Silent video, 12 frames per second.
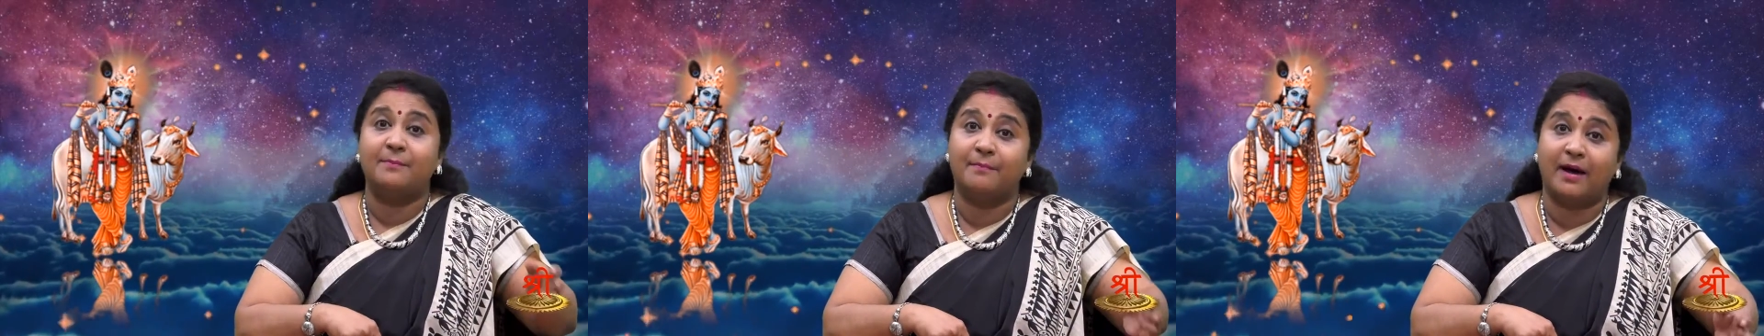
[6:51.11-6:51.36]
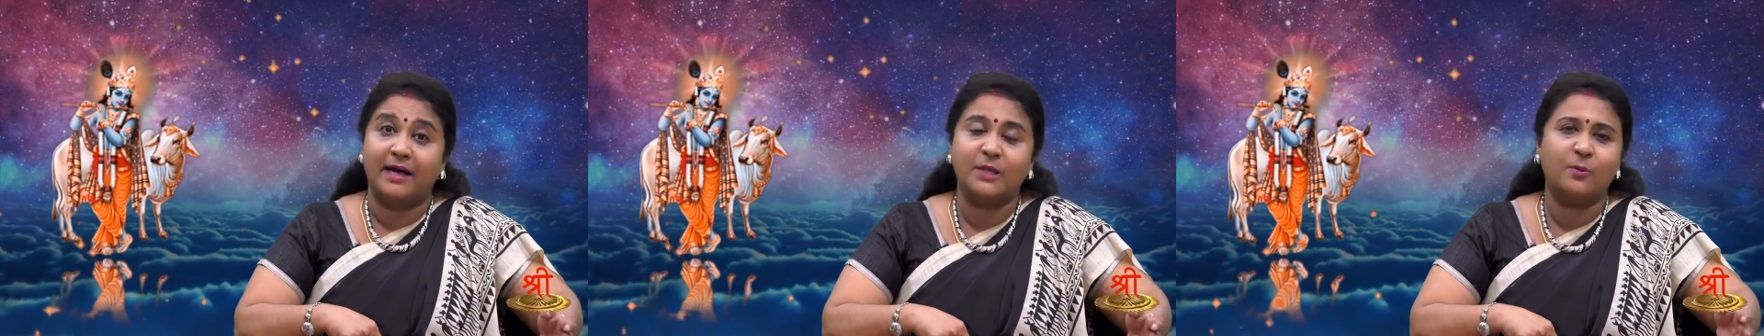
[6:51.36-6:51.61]

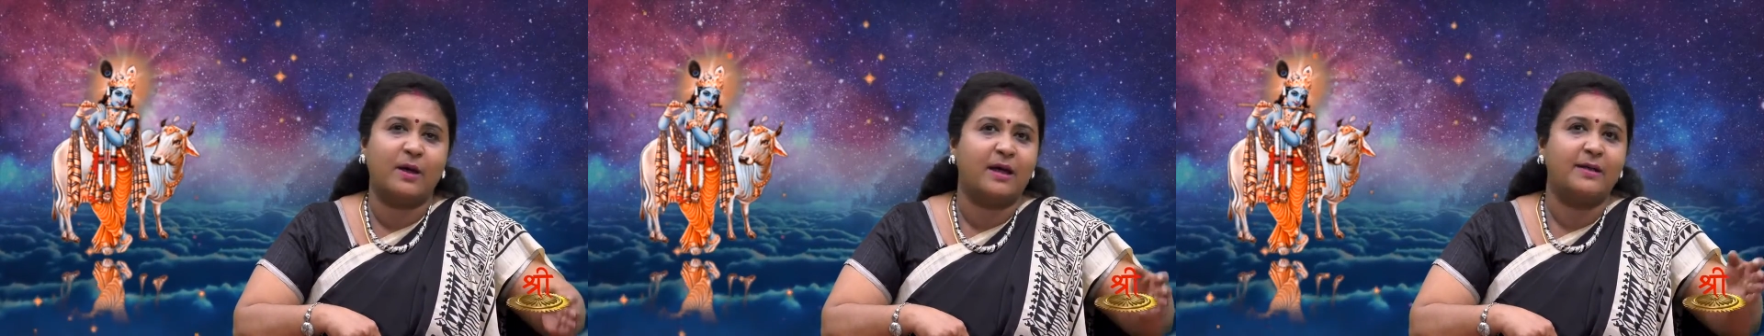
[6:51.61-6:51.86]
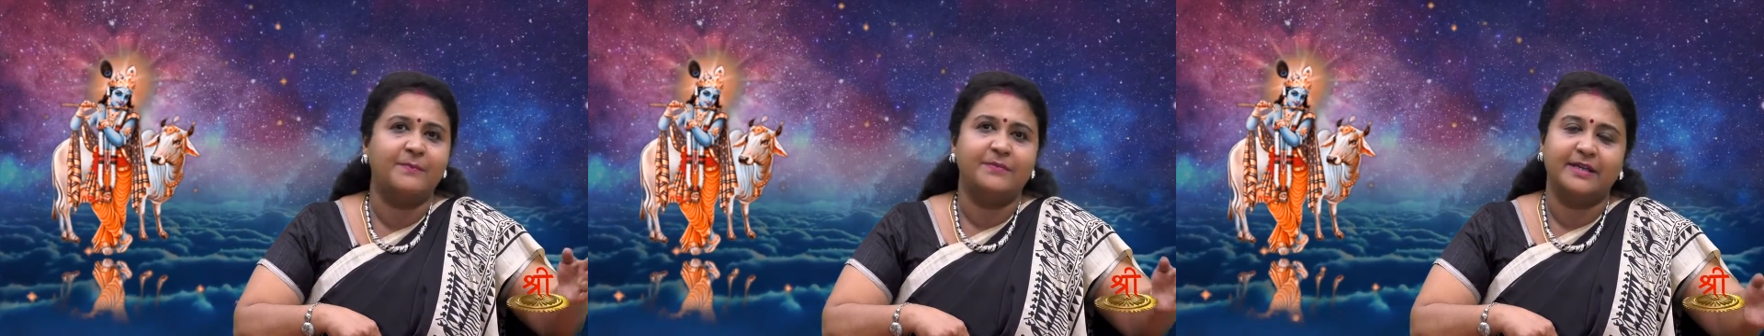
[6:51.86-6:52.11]

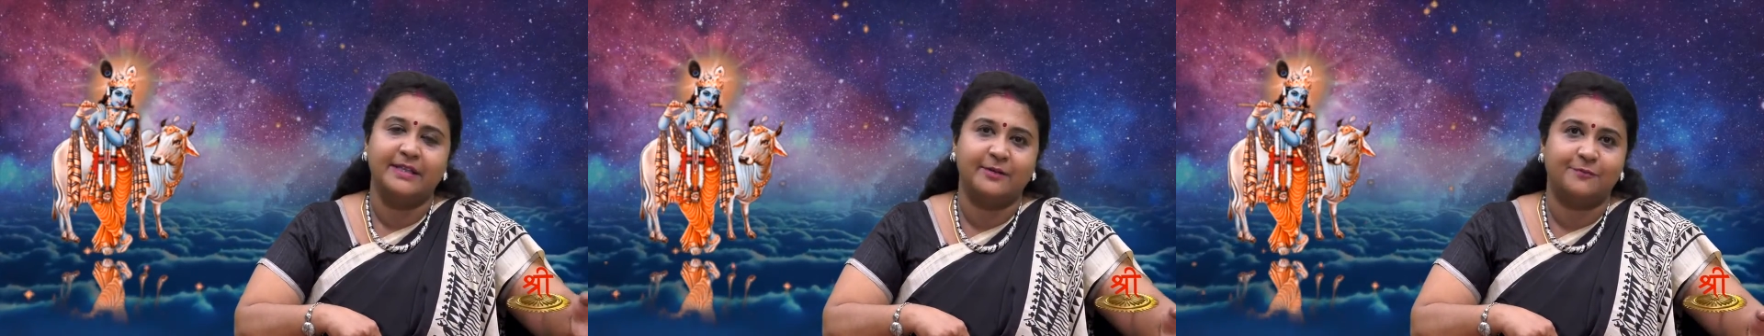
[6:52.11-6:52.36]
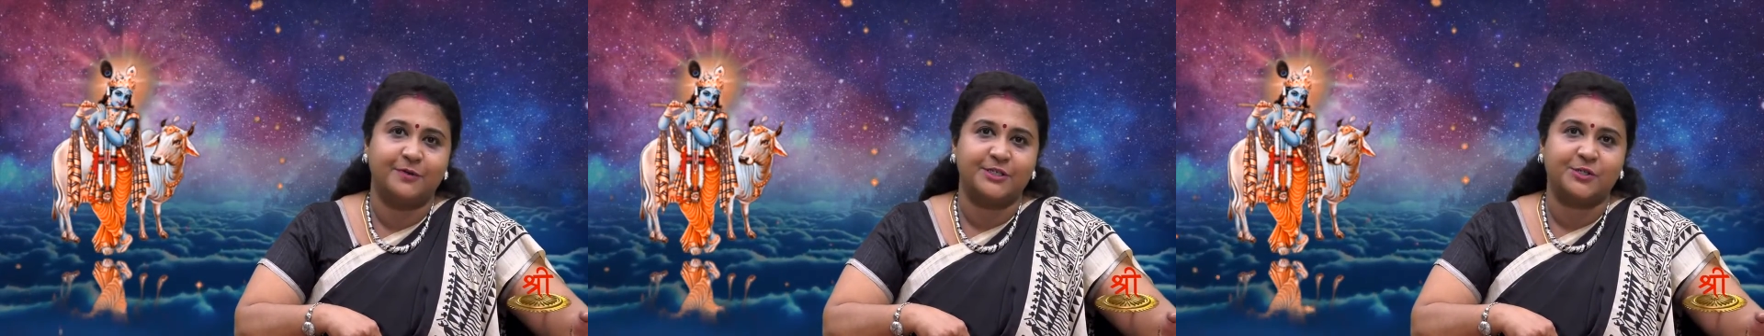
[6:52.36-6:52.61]
Madhava in the
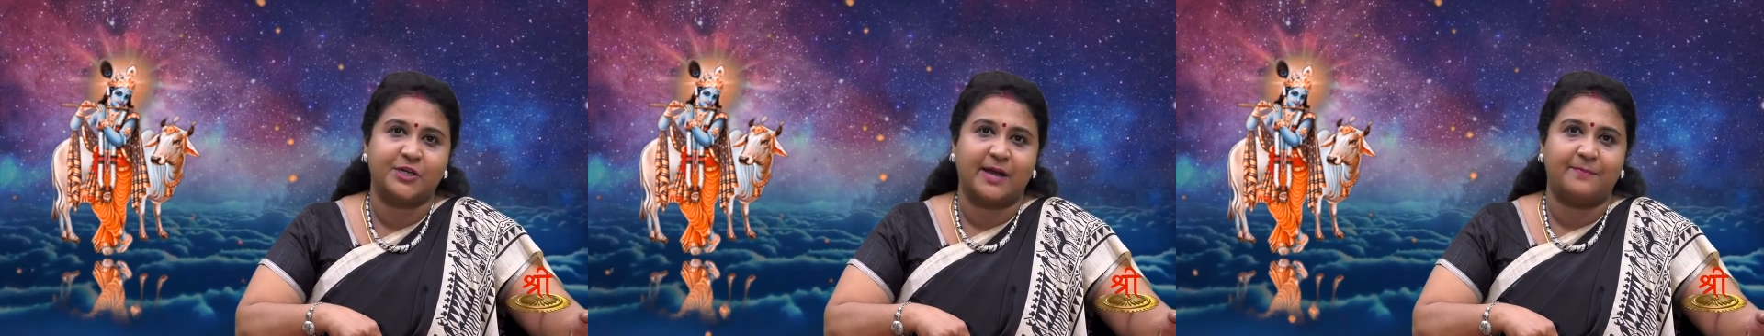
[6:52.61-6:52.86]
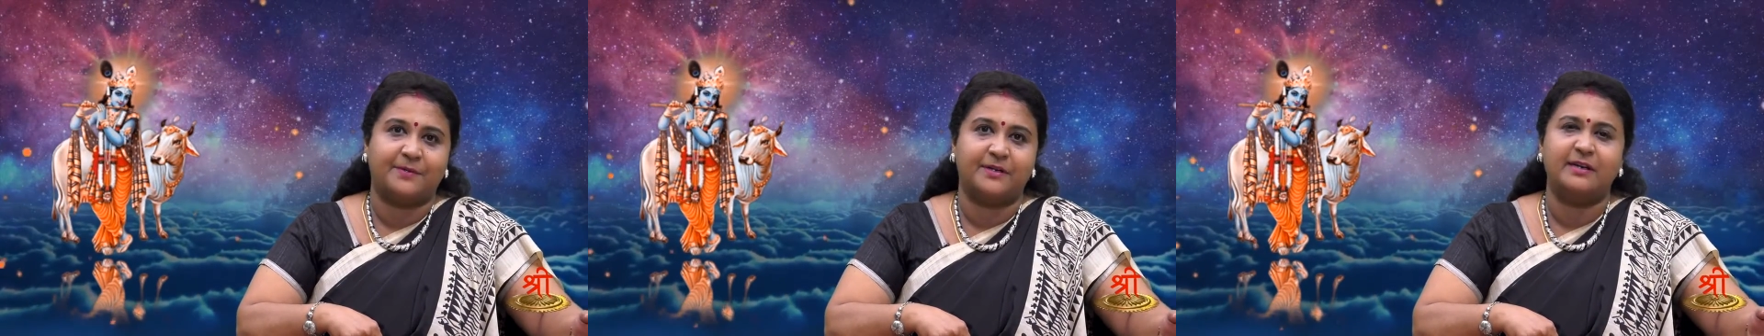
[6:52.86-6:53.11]
first
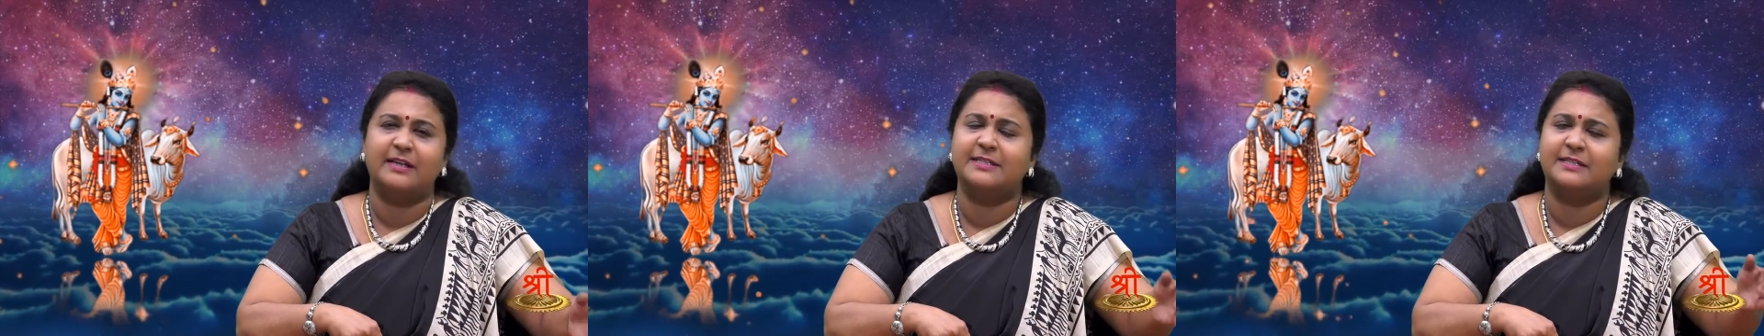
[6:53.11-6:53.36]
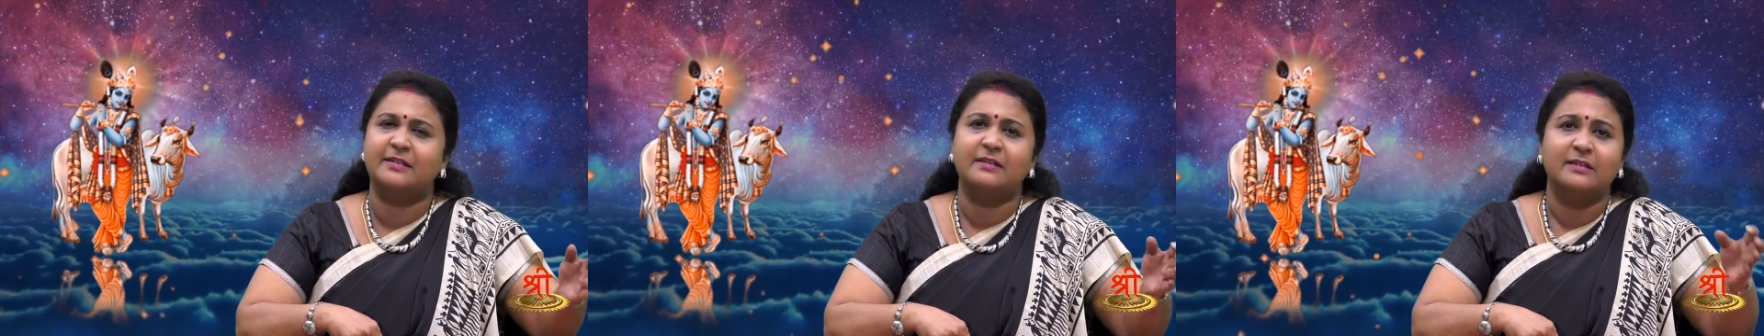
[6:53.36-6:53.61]
chapter
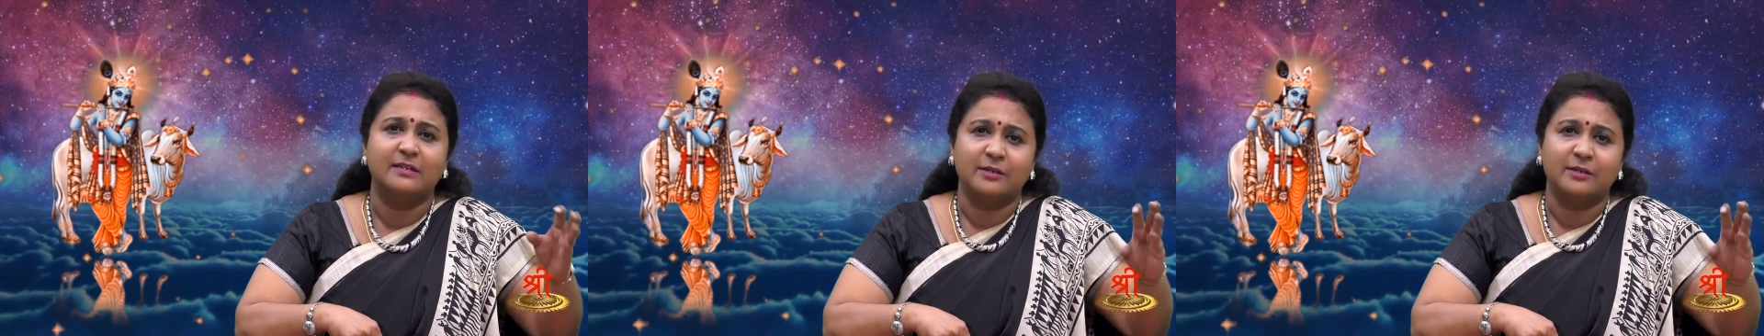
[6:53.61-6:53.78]
as the